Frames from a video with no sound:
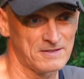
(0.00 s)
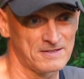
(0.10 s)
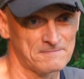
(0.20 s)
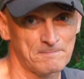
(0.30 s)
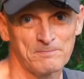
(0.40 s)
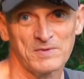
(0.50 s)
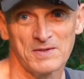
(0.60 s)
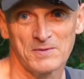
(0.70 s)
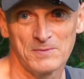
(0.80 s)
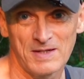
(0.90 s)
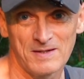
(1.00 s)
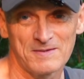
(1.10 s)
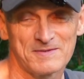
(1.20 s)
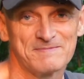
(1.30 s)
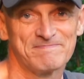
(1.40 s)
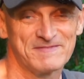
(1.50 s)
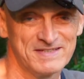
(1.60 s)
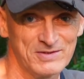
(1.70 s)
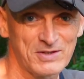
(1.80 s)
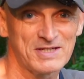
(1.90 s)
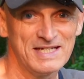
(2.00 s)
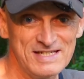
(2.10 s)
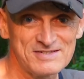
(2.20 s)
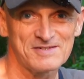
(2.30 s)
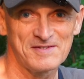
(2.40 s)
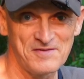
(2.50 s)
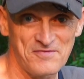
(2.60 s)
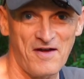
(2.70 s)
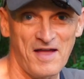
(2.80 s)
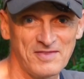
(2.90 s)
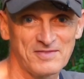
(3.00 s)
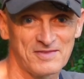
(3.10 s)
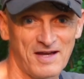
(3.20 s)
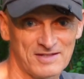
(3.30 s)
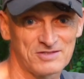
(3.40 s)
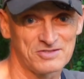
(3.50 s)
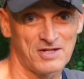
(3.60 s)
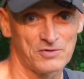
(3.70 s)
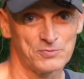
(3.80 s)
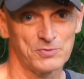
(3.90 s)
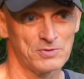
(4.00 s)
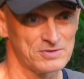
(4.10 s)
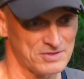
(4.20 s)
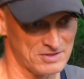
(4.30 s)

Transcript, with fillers: And well, you can easily find that set of rules.